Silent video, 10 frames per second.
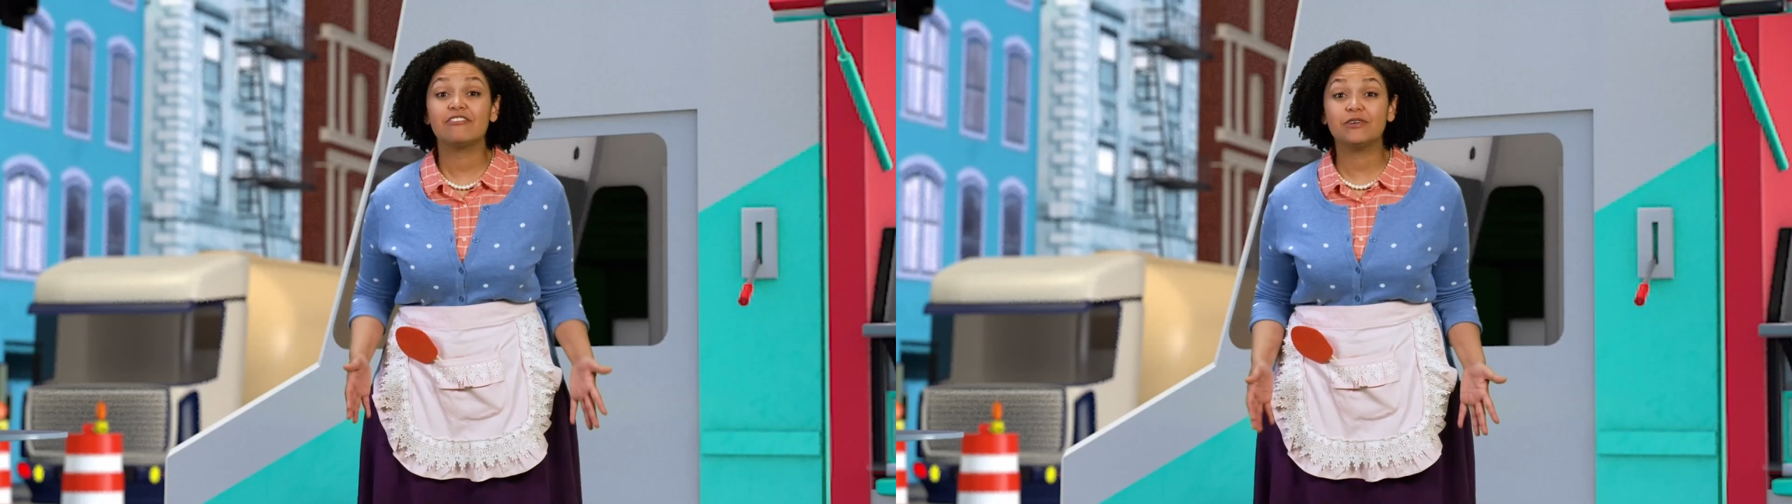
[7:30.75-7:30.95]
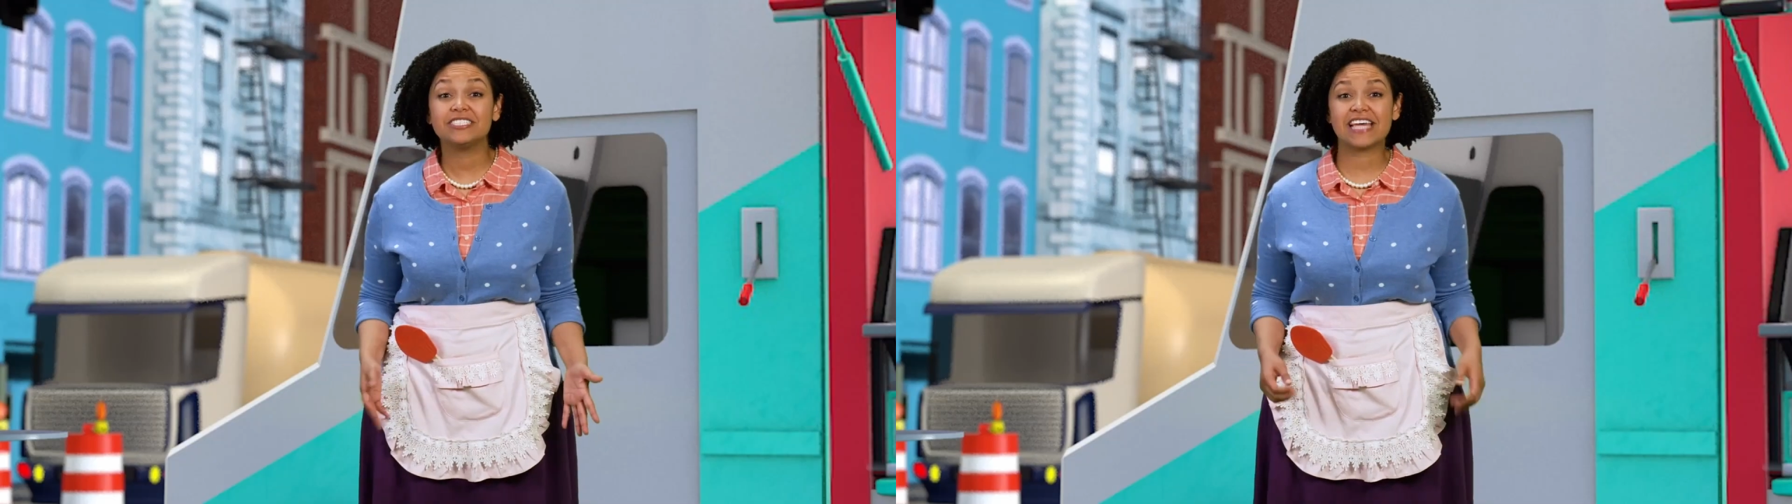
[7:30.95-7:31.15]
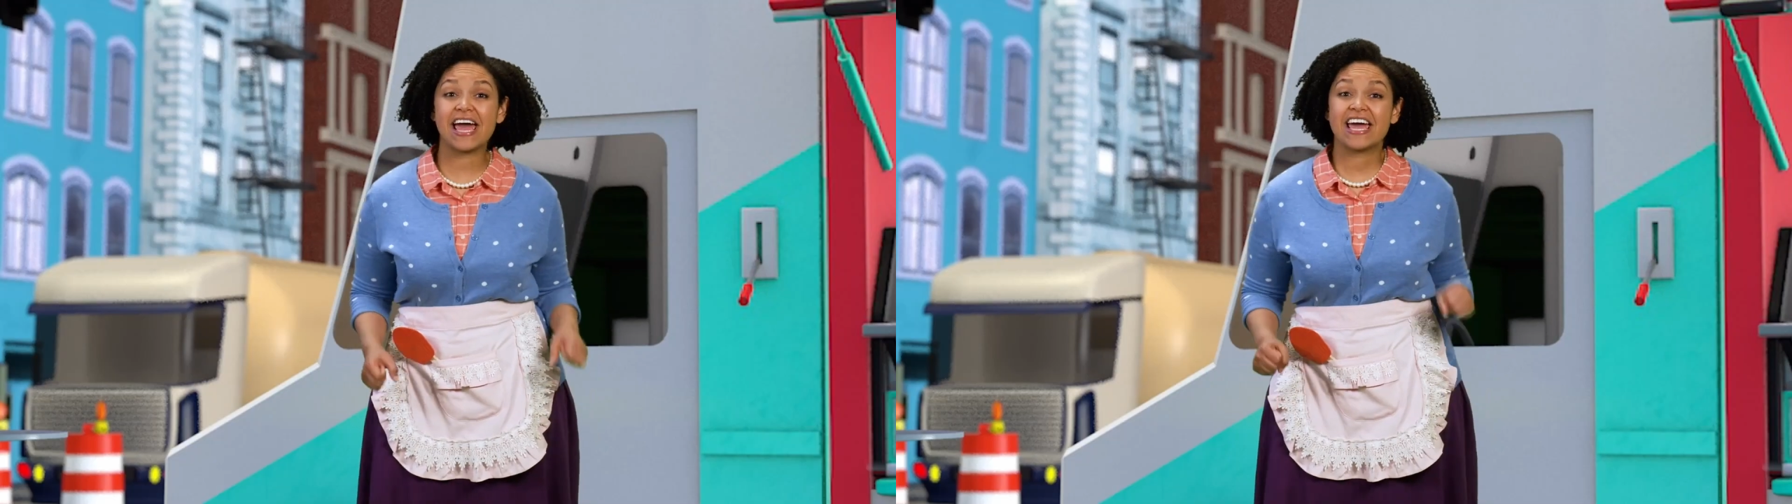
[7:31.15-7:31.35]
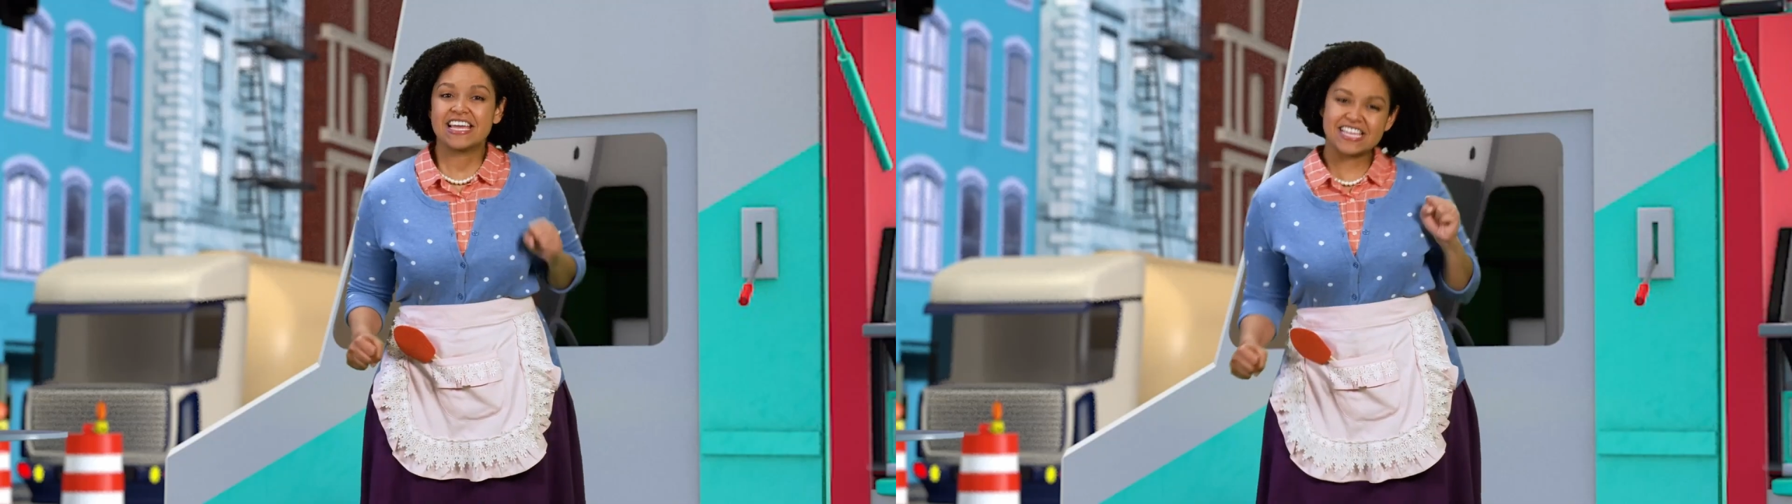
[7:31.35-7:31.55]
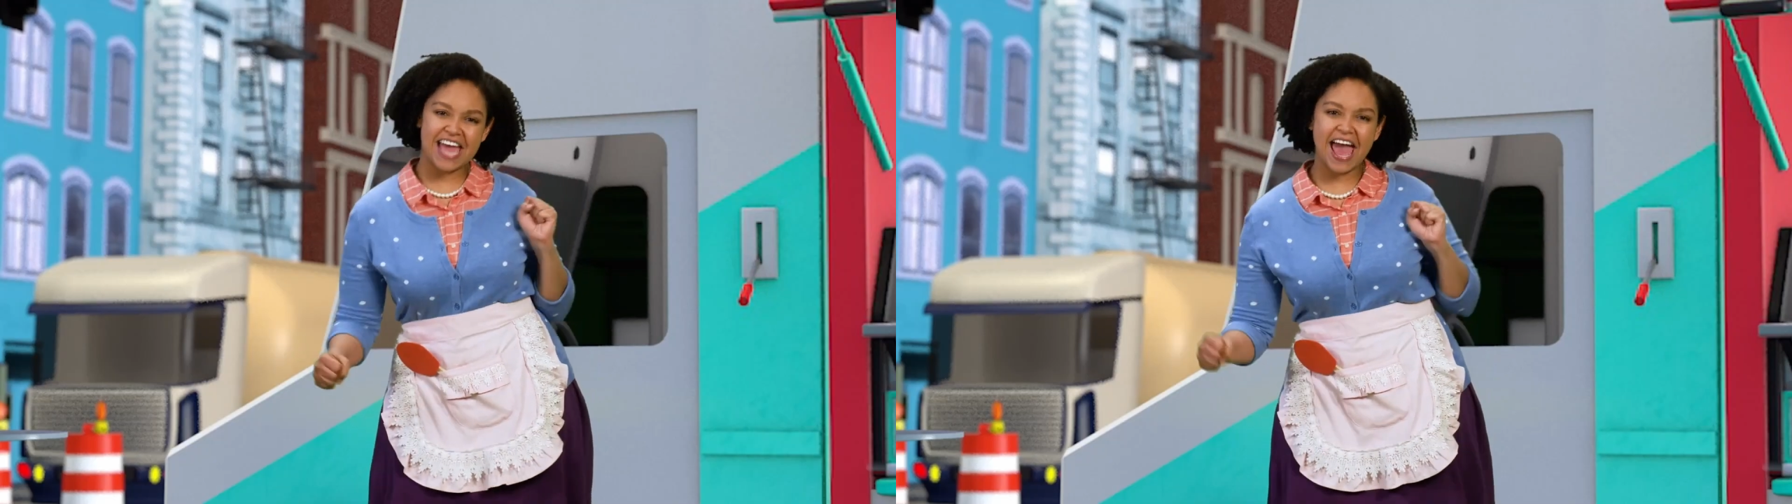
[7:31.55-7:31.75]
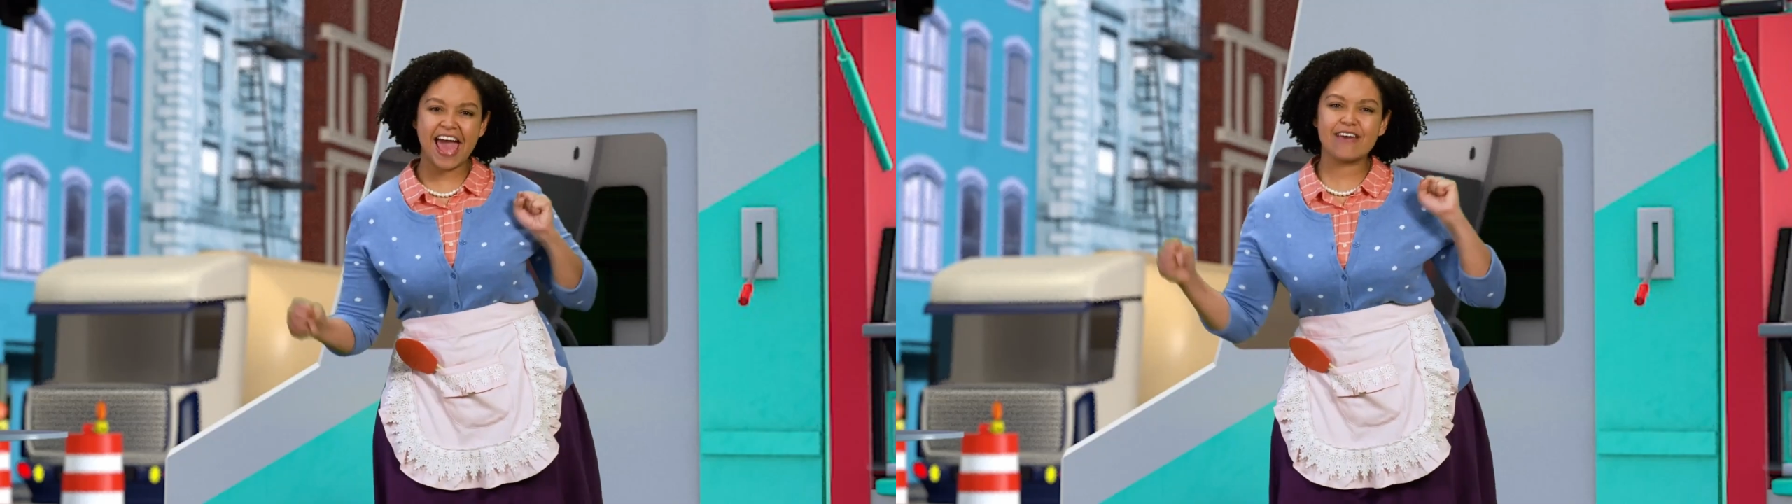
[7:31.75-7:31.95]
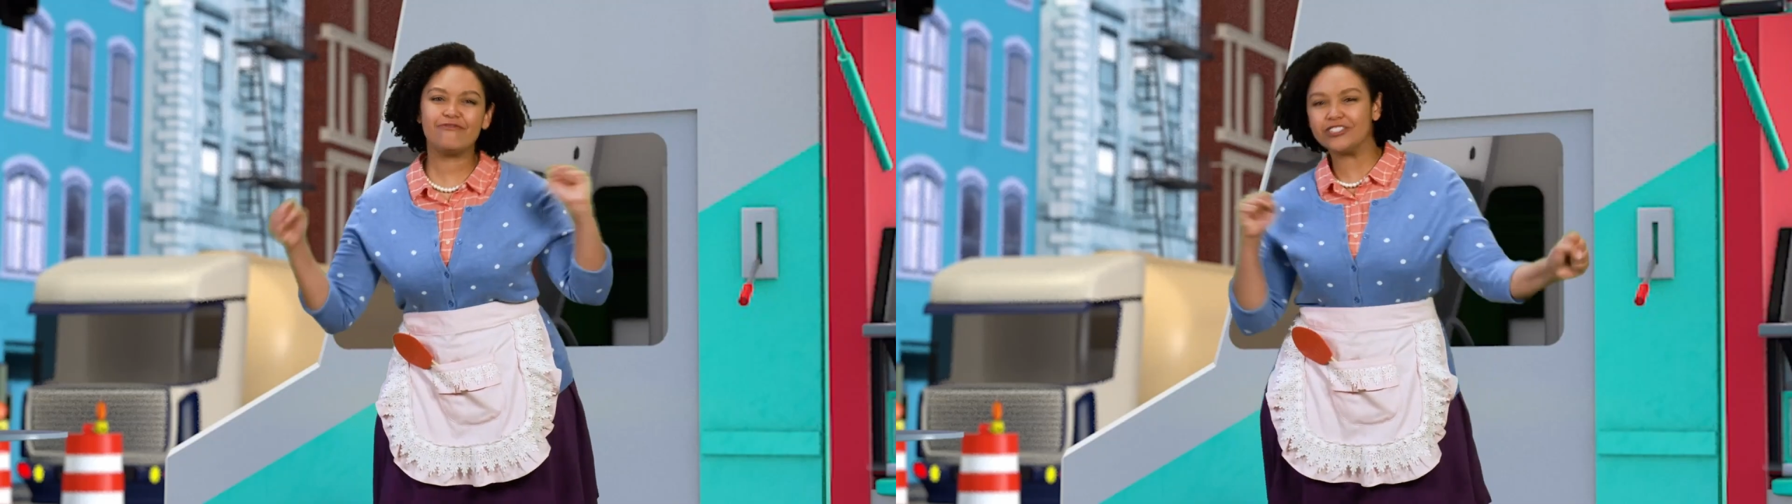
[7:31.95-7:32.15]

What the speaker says: Everyone say, yay